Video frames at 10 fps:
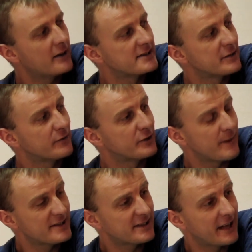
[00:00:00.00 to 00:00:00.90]
answer for
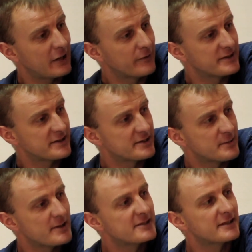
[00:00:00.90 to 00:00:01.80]
domestic elephants
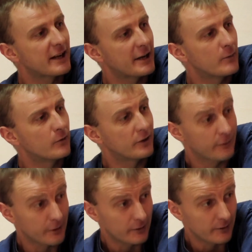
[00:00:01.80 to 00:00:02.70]
is slightly more
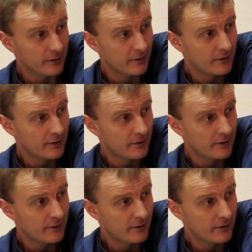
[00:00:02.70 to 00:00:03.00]
difficult.